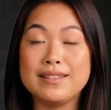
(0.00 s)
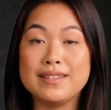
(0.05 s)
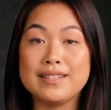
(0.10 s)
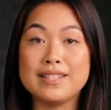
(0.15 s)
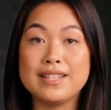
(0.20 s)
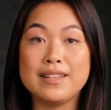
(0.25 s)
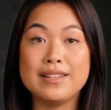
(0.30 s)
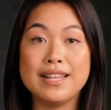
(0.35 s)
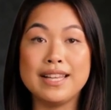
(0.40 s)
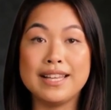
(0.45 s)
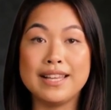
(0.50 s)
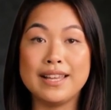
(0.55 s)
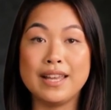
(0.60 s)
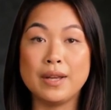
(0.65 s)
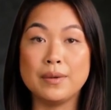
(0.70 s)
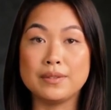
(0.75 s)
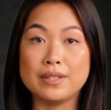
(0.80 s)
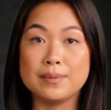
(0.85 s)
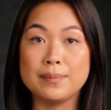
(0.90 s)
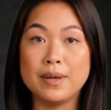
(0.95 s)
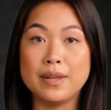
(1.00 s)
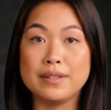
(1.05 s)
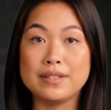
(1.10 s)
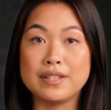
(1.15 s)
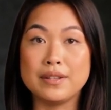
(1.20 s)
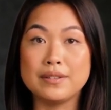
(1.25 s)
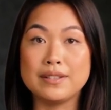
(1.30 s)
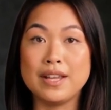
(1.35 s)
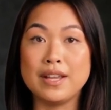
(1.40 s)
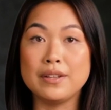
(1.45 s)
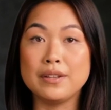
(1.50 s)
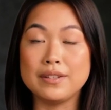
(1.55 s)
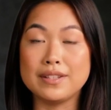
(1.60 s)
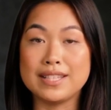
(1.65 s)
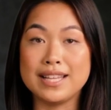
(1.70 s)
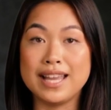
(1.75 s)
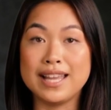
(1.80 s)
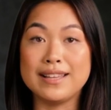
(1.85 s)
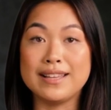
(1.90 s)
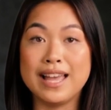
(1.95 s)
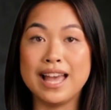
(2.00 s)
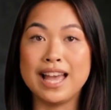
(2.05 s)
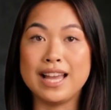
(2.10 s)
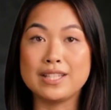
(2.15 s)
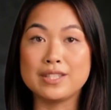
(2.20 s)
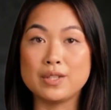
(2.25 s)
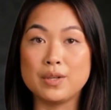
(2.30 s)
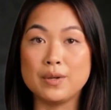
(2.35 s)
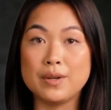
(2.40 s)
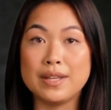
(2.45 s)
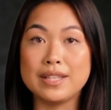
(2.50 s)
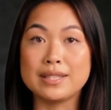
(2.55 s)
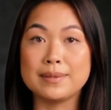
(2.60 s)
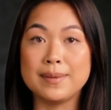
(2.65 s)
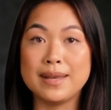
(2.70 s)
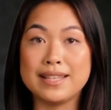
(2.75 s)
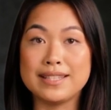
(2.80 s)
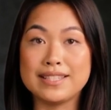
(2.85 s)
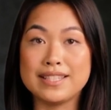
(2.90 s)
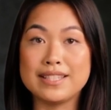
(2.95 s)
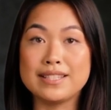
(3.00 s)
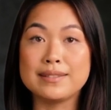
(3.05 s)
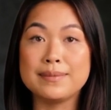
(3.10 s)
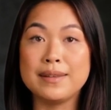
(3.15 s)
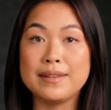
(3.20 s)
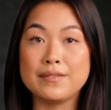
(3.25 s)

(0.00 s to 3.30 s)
so they can help sponsors understand the actual expenses